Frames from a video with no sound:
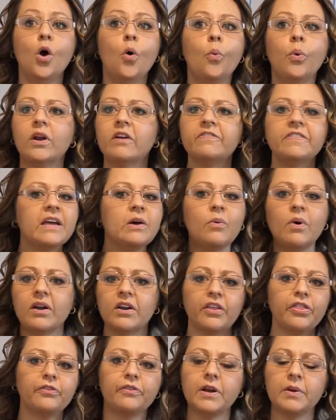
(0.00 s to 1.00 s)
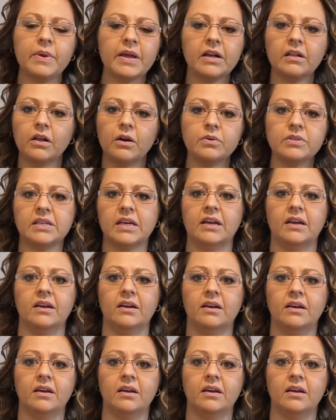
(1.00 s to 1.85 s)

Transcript: What if they want a 3-week closing?